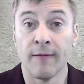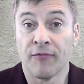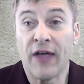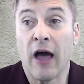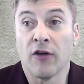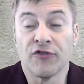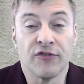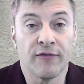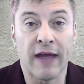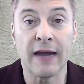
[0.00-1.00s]
thousands
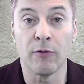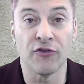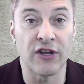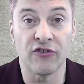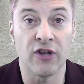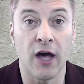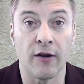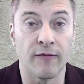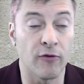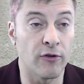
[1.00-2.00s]
of animals they
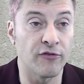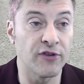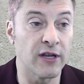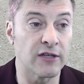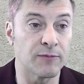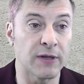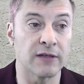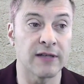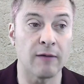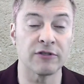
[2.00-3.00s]
slaughtered for their sins,
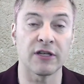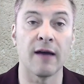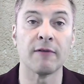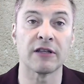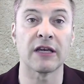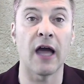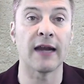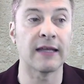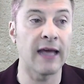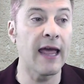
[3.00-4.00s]
because that was the covenant that
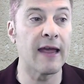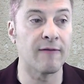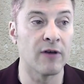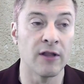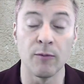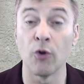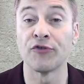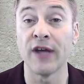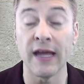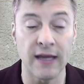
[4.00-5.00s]
God gave, the
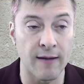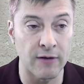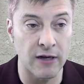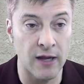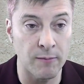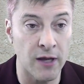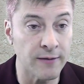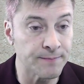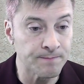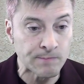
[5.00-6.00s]
Mosaic covenant,
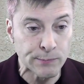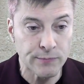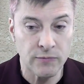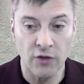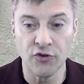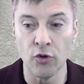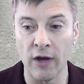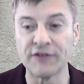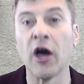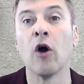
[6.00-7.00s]
amen, to
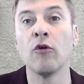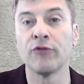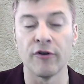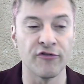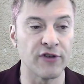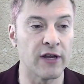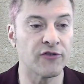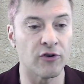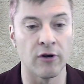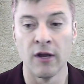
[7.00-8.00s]
atone their sins,
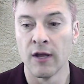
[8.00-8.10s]
or,